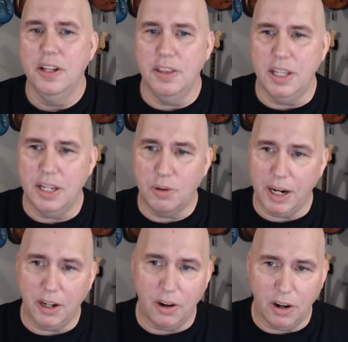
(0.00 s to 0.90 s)
the
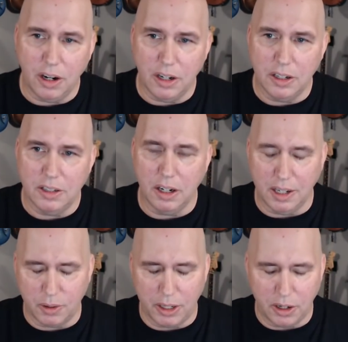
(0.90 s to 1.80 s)
credit card, or not
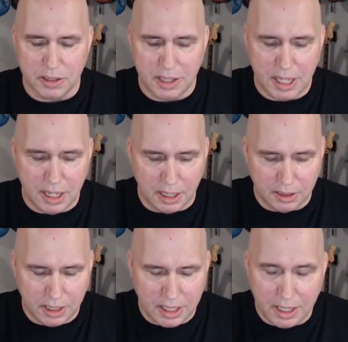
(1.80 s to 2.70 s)
credit cards, the, uh,
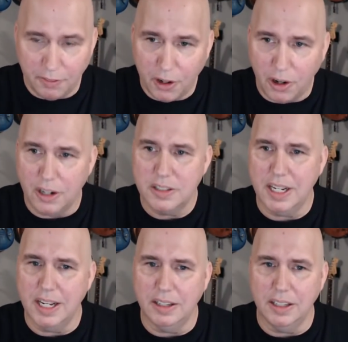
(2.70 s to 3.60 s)
the gift cards
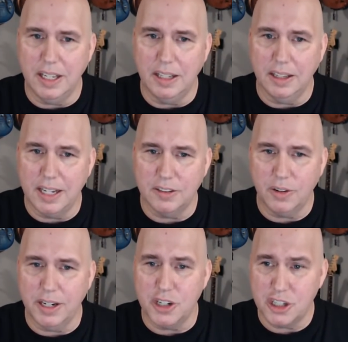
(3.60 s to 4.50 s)
and the lines of
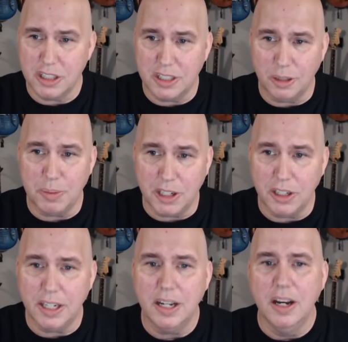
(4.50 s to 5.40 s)
credit should still be
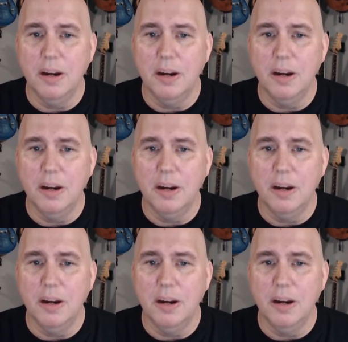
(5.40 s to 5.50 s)
good.